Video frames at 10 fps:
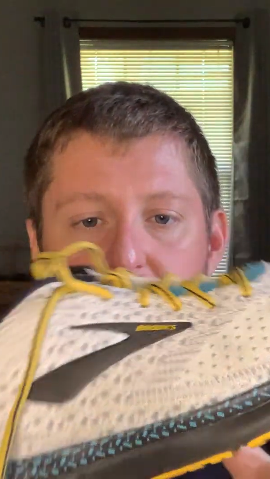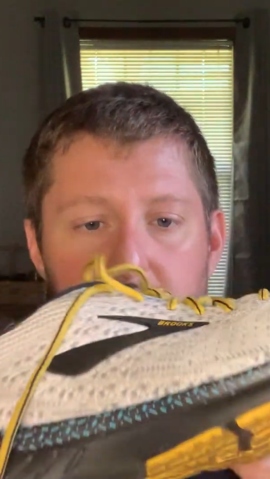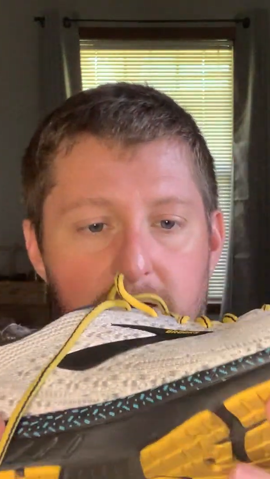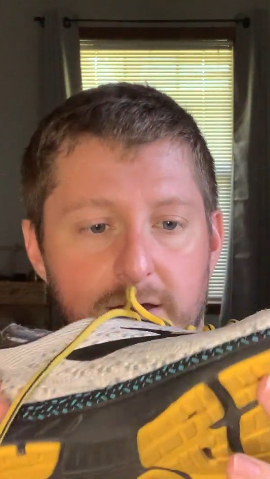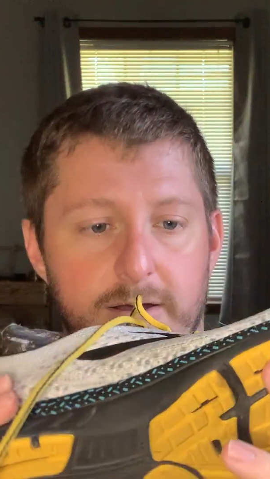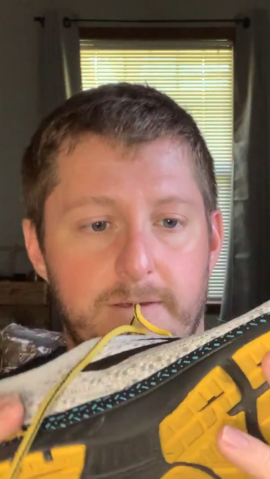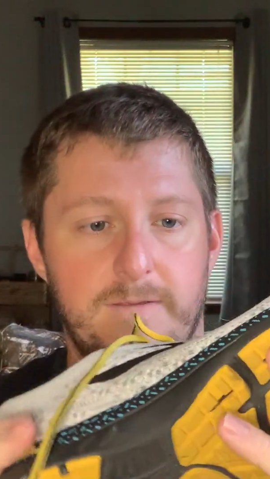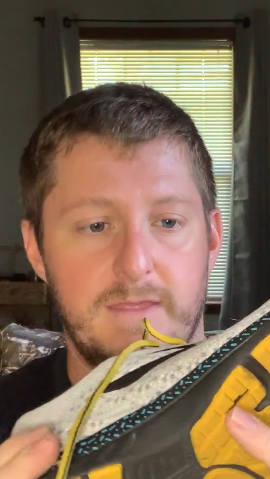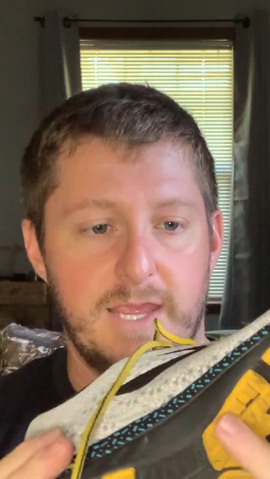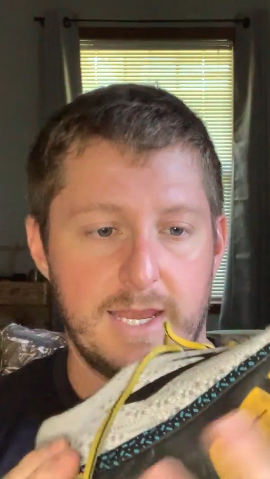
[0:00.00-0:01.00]

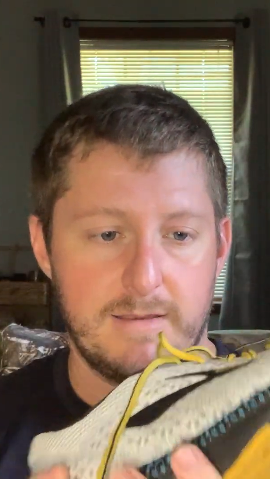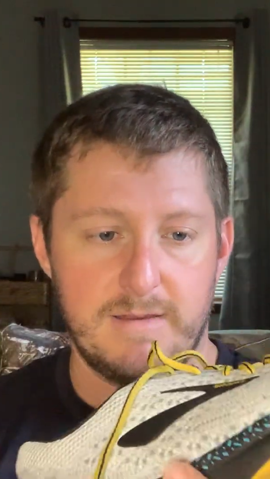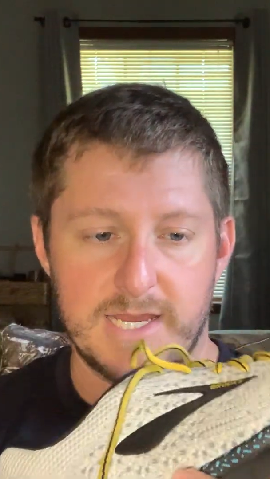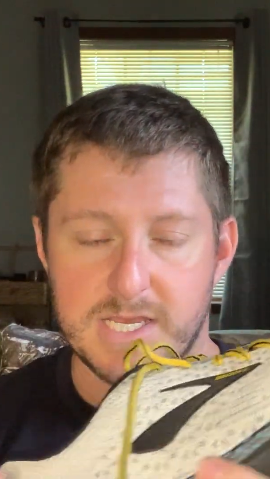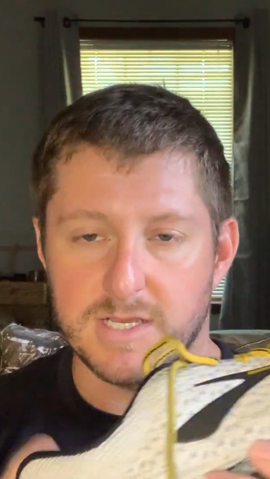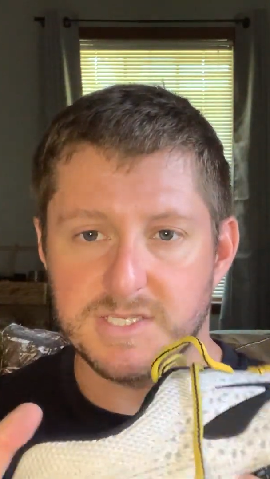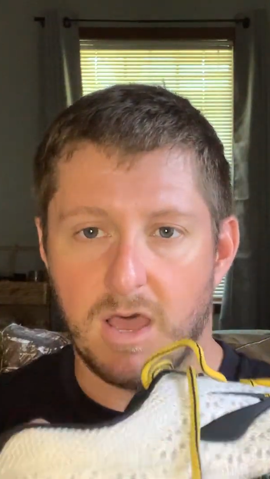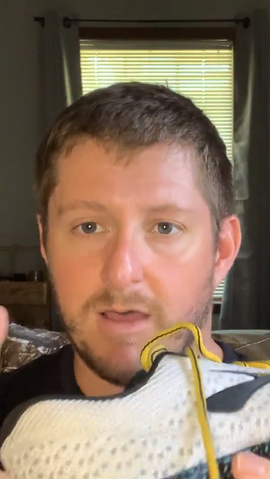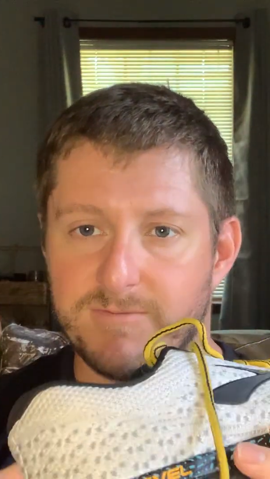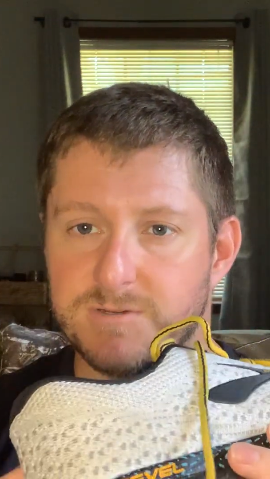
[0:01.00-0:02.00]
It does
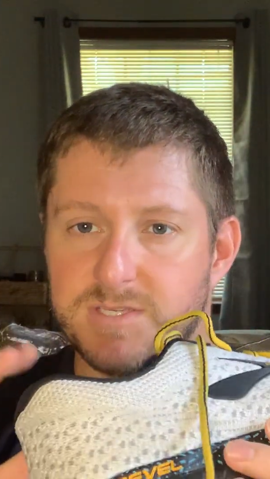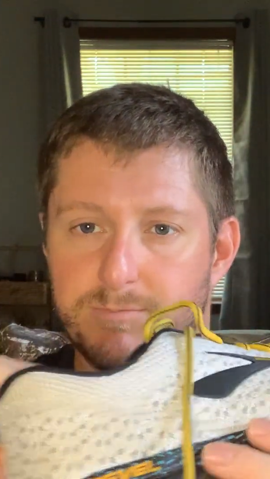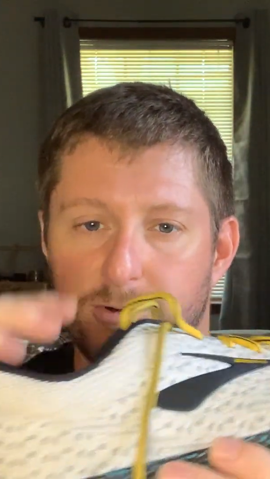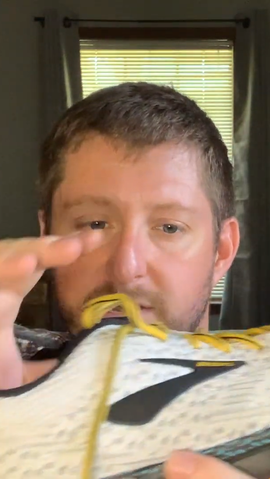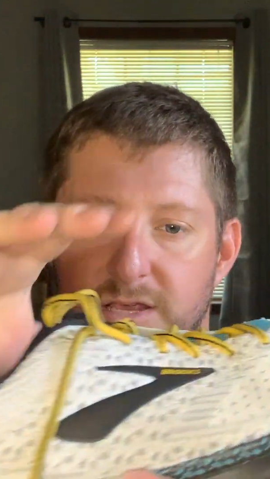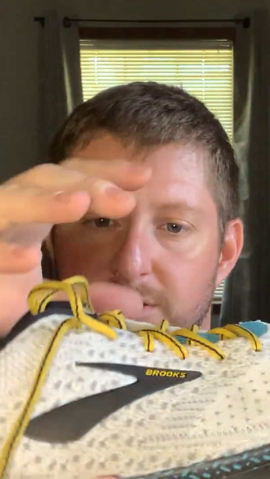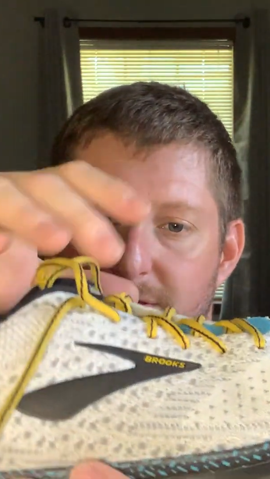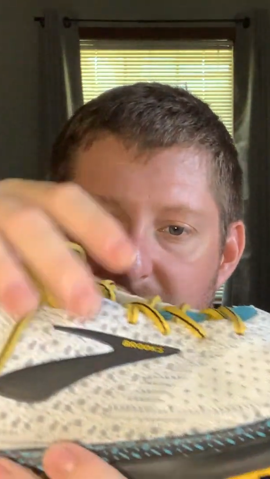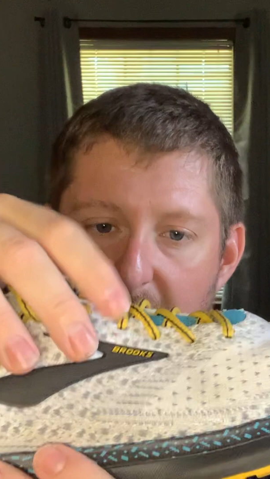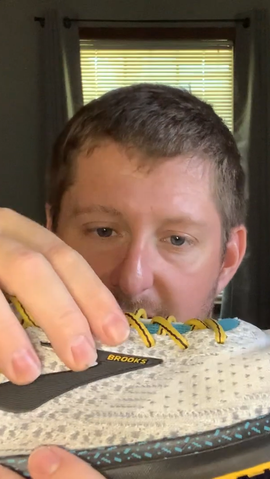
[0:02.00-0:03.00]
offer some pretty good
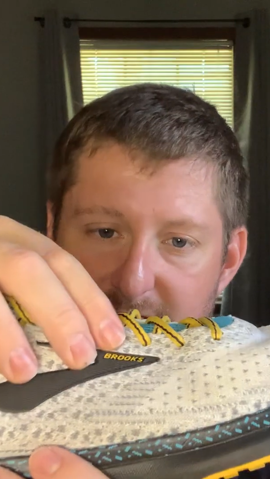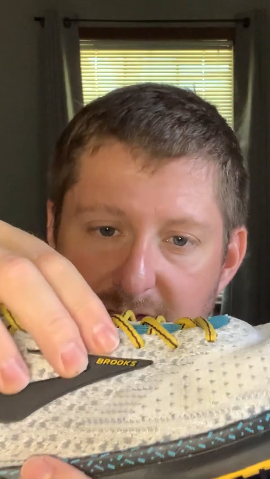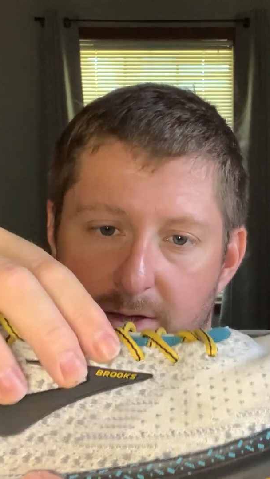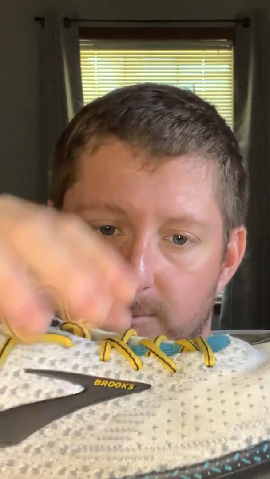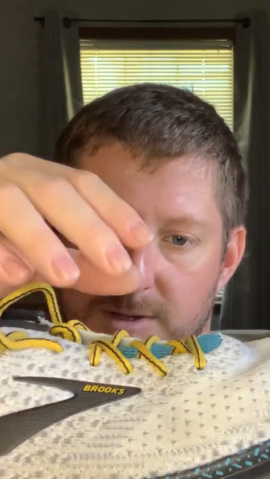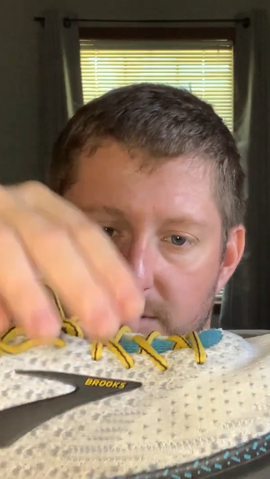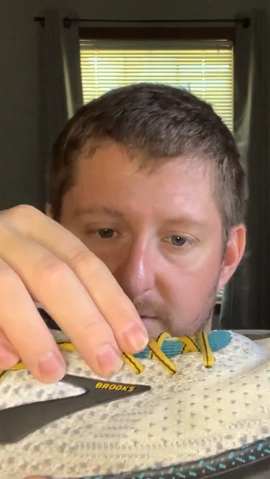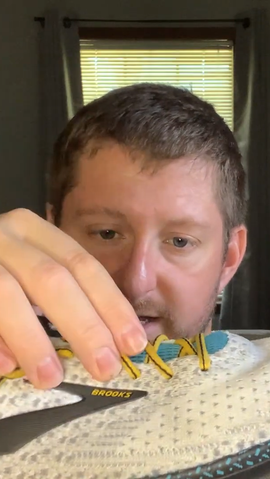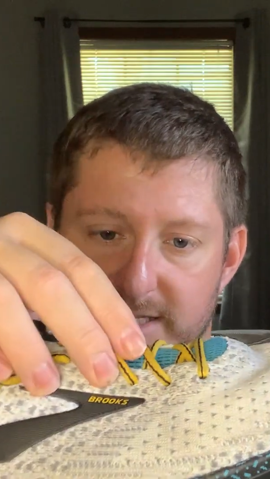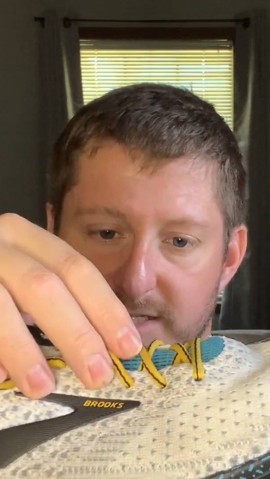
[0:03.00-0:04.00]
lockdown with the
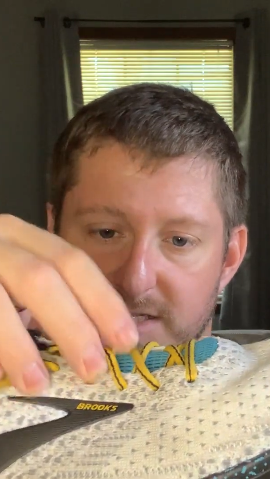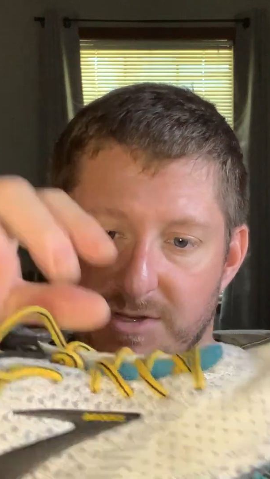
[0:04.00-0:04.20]
laces,